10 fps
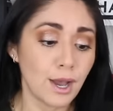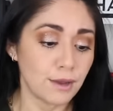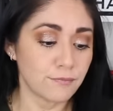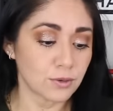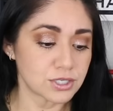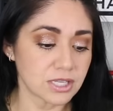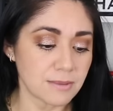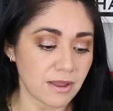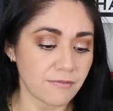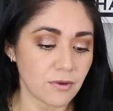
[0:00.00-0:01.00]
Unfortunately,
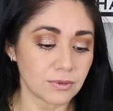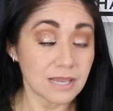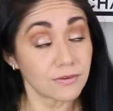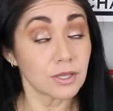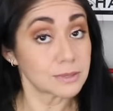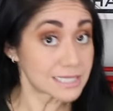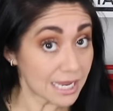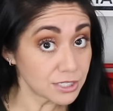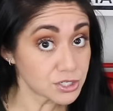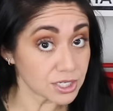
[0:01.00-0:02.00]
my phone, even though it's
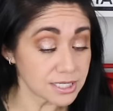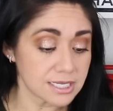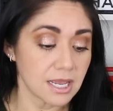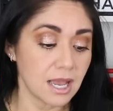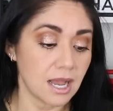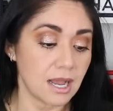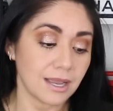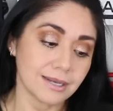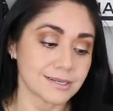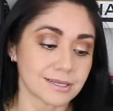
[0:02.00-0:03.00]
ancient, uh,
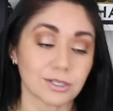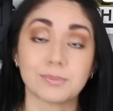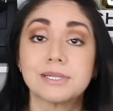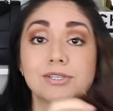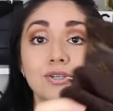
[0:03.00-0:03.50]
it is a little bit